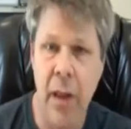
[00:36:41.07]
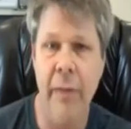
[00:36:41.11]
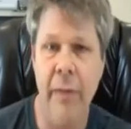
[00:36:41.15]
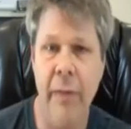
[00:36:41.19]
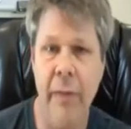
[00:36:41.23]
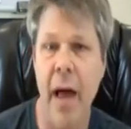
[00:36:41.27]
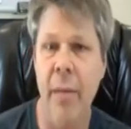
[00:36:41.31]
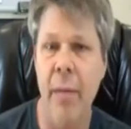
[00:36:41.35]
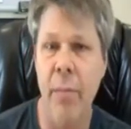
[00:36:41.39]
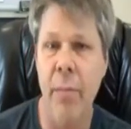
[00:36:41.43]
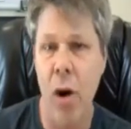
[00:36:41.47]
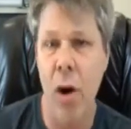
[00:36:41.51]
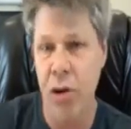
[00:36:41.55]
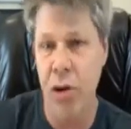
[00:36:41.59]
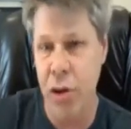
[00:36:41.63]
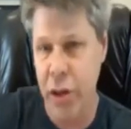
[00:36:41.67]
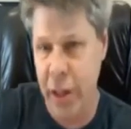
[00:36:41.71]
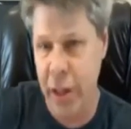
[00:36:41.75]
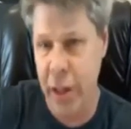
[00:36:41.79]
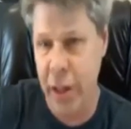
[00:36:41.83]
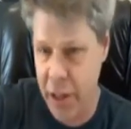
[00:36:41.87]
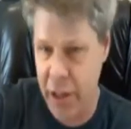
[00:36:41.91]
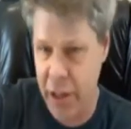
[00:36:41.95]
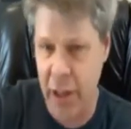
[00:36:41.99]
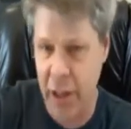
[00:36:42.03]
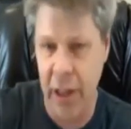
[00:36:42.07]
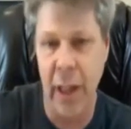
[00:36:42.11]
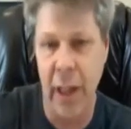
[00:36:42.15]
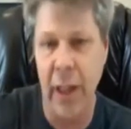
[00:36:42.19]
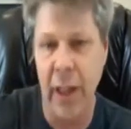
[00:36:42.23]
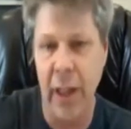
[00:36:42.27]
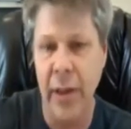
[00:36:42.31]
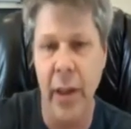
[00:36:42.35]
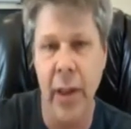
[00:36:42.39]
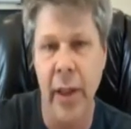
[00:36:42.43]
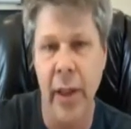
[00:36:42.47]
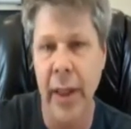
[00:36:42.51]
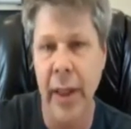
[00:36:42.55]
If that motion is to
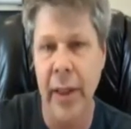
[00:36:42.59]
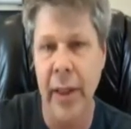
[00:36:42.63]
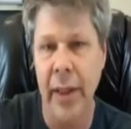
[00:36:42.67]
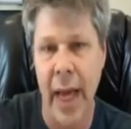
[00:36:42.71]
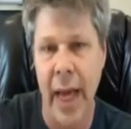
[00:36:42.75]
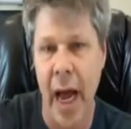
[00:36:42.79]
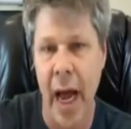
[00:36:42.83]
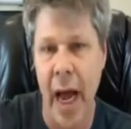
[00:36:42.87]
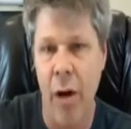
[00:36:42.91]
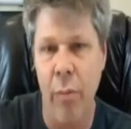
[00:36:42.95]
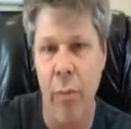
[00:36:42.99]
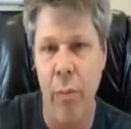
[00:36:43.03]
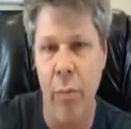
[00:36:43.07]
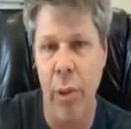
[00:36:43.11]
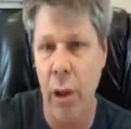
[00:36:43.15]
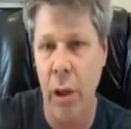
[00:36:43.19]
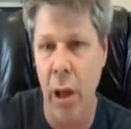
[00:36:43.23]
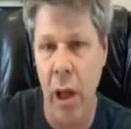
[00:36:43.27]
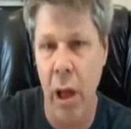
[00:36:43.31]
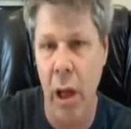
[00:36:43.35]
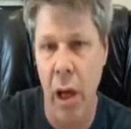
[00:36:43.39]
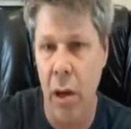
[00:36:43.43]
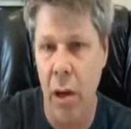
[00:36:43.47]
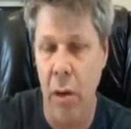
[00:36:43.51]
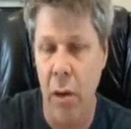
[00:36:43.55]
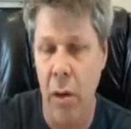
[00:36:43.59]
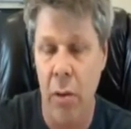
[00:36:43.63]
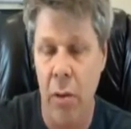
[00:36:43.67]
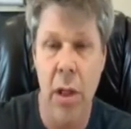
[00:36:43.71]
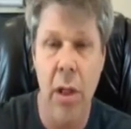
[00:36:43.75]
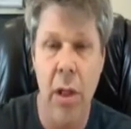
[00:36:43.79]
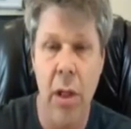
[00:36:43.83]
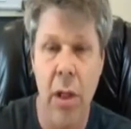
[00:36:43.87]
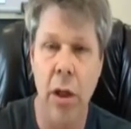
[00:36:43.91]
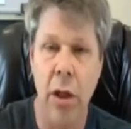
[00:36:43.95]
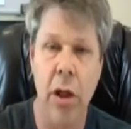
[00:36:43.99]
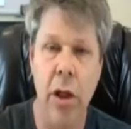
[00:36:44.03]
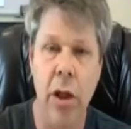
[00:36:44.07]
click the link down below
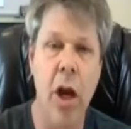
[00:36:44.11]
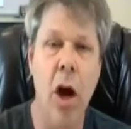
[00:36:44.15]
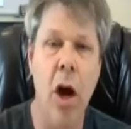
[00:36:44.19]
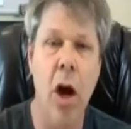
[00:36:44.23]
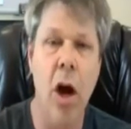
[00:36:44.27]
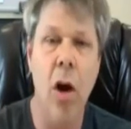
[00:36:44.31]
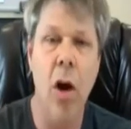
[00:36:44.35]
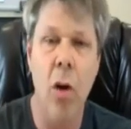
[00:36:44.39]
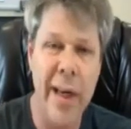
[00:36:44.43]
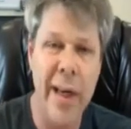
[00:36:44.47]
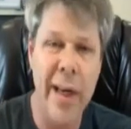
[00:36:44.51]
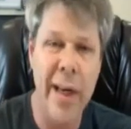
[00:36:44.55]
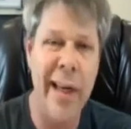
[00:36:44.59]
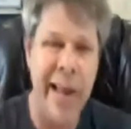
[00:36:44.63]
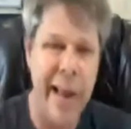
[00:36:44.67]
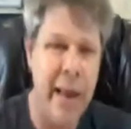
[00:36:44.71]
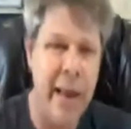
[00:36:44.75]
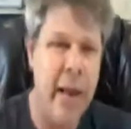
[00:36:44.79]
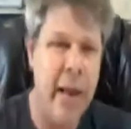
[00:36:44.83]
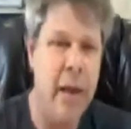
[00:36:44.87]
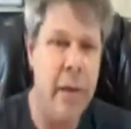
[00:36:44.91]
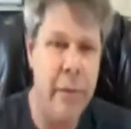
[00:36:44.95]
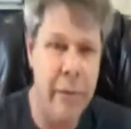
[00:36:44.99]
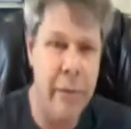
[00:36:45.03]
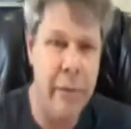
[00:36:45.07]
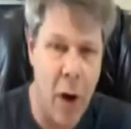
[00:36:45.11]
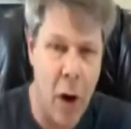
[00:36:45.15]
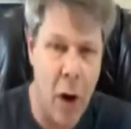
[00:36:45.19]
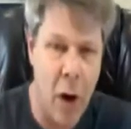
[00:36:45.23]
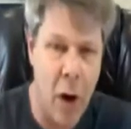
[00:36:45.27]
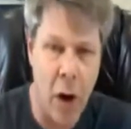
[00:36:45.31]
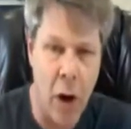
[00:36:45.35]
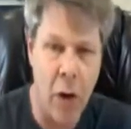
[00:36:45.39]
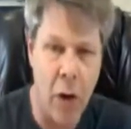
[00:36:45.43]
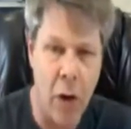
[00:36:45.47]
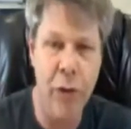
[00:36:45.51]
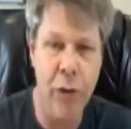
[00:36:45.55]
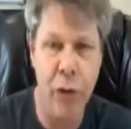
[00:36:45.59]
Go get
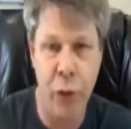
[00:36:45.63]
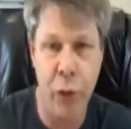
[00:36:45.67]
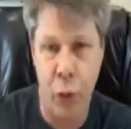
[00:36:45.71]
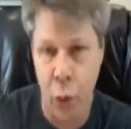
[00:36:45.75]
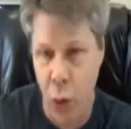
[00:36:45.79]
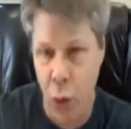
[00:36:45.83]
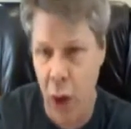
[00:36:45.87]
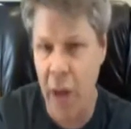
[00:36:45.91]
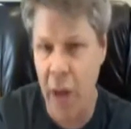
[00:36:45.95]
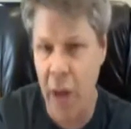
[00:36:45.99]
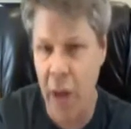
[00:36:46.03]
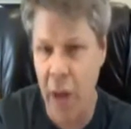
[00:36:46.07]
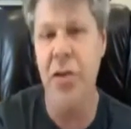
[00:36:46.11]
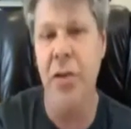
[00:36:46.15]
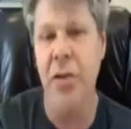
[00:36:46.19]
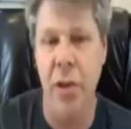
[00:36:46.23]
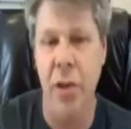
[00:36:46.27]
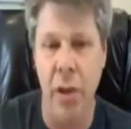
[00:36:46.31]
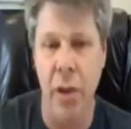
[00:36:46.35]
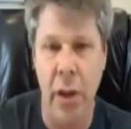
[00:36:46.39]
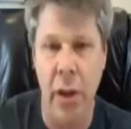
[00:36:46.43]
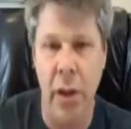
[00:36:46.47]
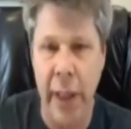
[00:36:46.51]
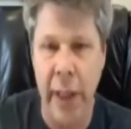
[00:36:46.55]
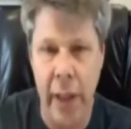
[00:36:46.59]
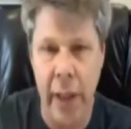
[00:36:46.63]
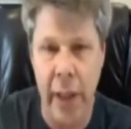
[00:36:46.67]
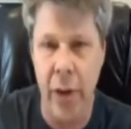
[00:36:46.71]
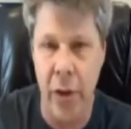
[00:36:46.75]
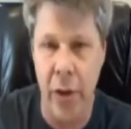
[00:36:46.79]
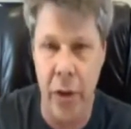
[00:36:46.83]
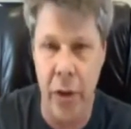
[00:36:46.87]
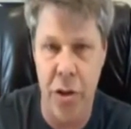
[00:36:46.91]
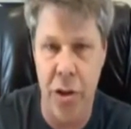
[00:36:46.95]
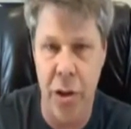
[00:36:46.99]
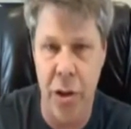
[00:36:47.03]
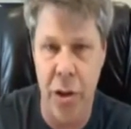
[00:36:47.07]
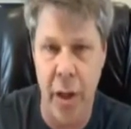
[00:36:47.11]
involved. Trust the
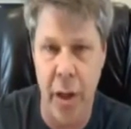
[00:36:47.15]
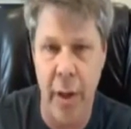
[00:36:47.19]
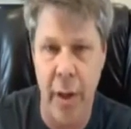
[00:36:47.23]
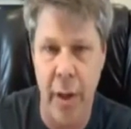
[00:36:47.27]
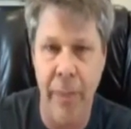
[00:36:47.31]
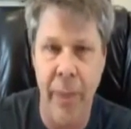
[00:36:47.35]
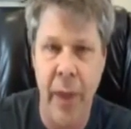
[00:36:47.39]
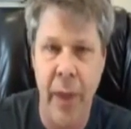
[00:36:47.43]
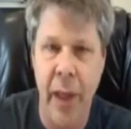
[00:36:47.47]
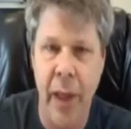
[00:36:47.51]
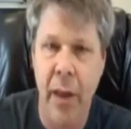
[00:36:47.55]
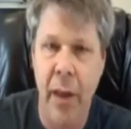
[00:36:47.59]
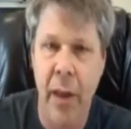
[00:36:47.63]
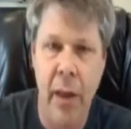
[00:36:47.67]
leadership.